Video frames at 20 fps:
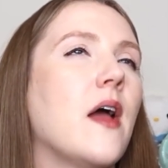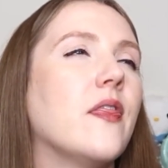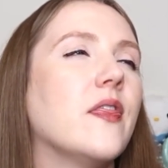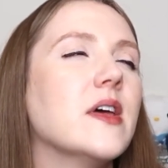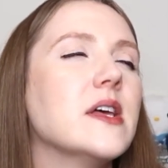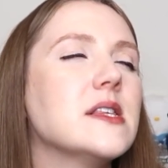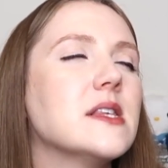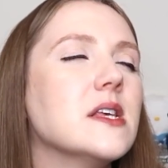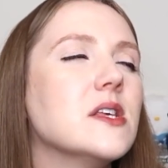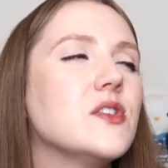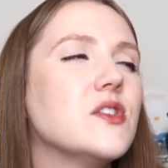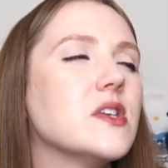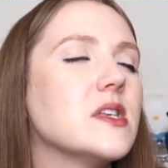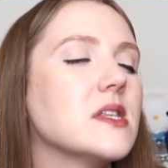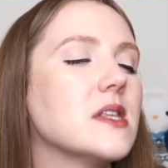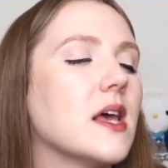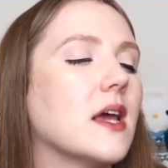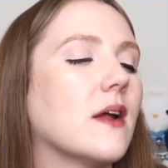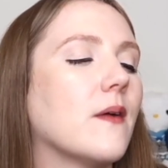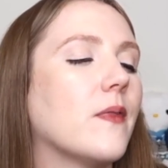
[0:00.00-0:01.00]
this is
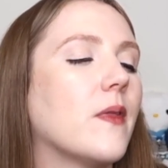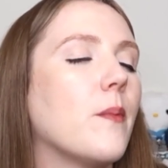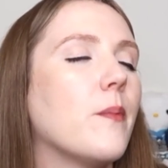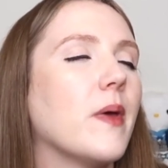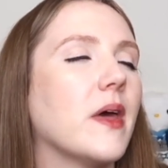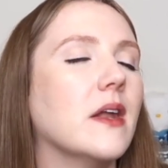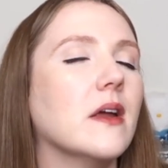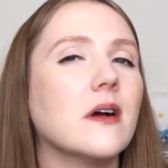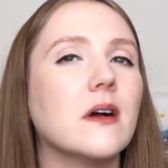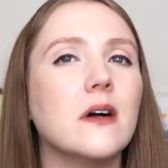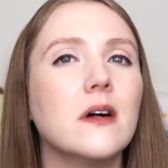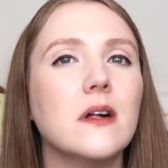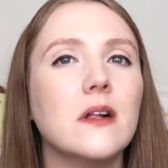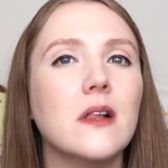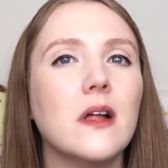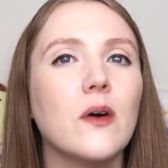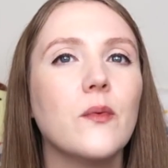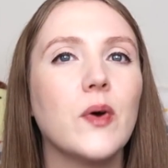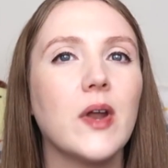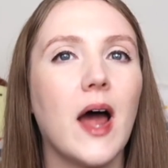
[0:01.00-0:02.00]
just like the
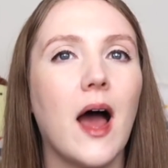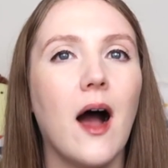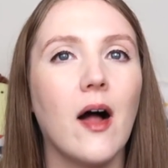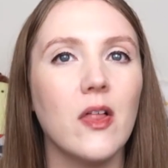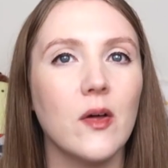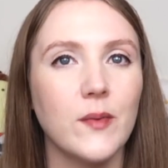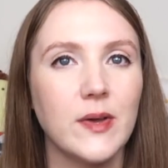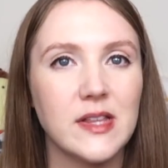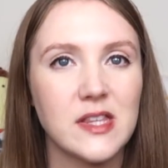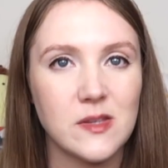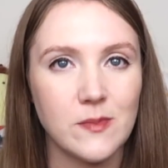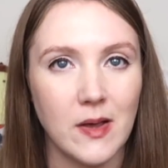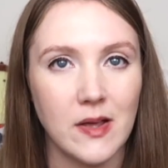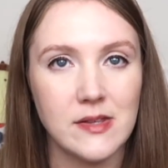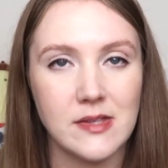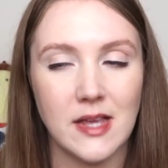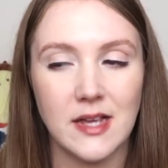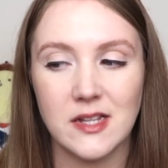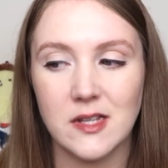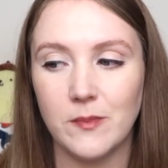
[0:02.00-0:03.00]
pinnacle of what Halloween
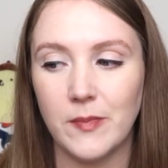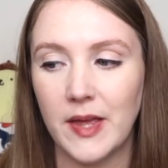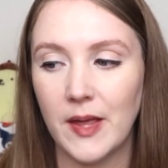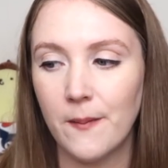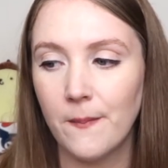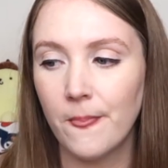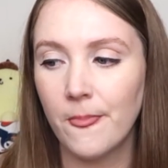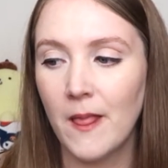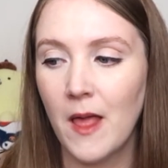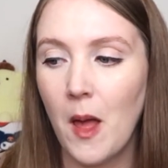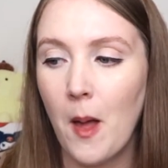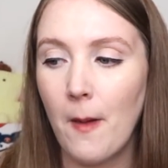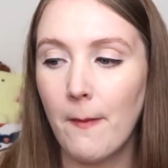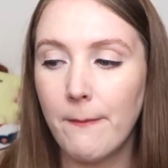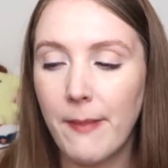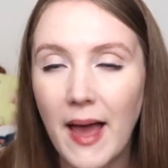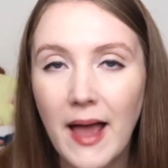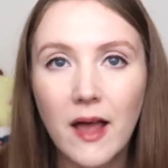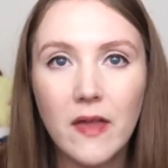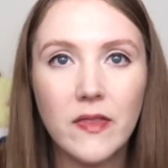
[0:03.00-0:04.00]
smells like to me.
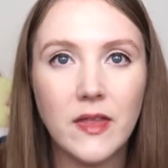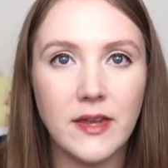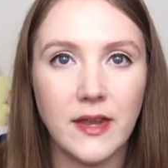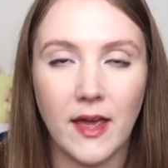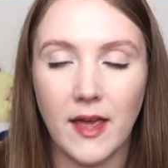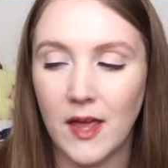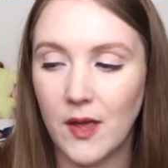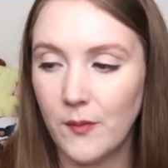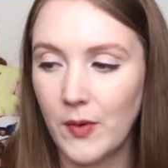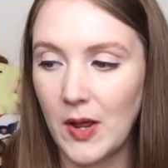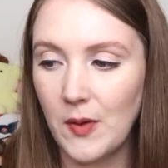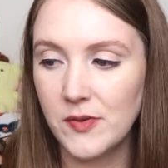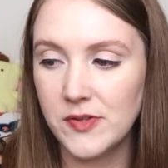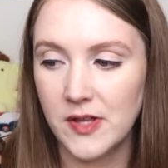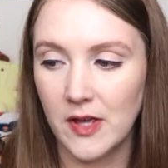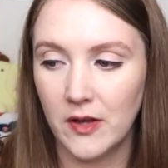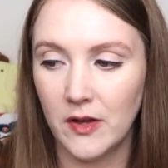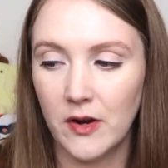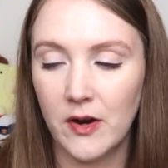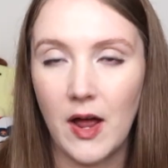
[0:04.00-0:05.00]
Back in the day when I was
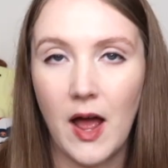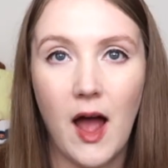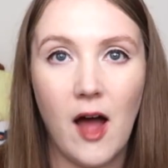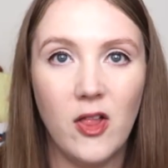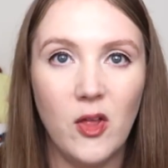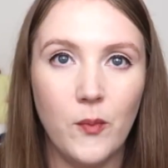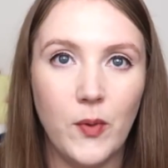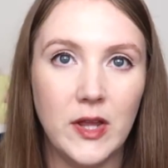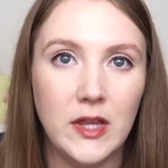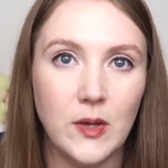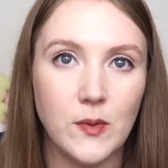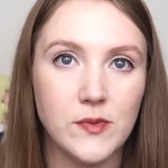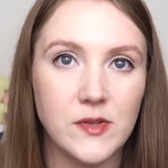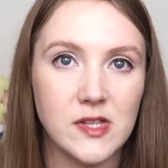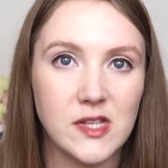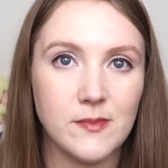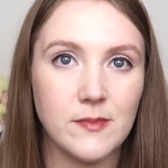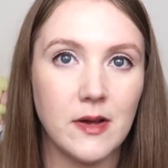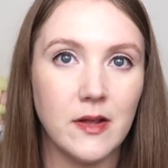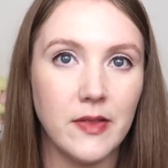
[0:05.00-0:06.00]
younger, Halloween used
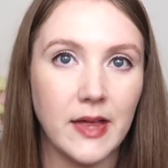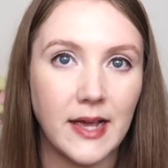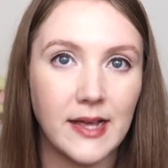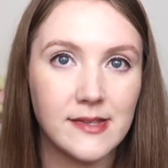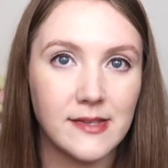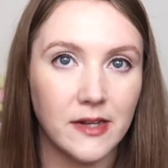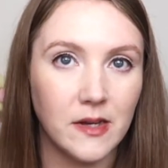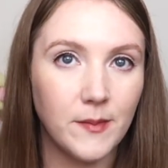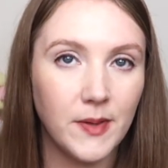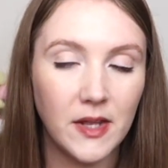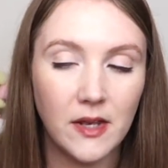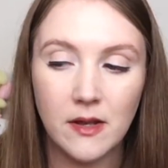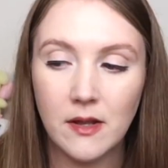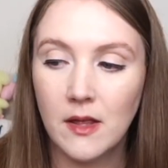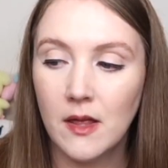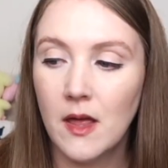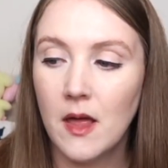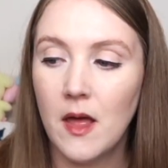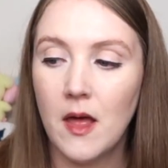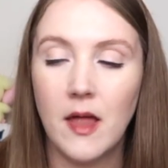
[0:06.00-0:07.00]
to smell like cinnamon.
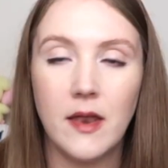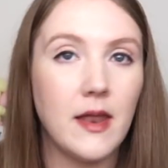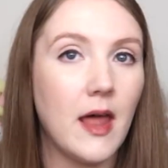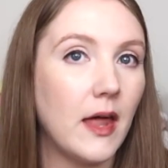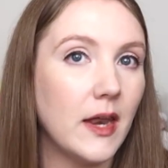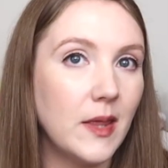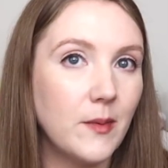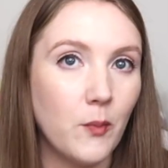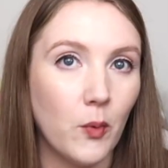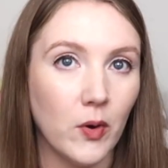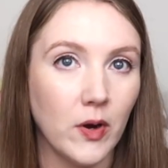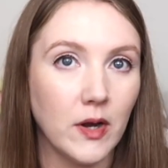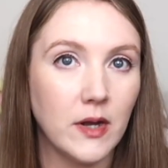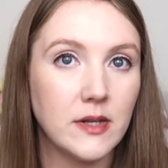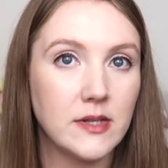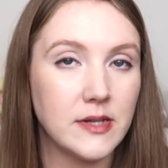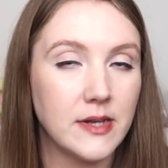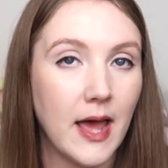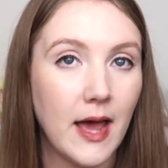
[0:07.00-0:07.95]
Not anymore. To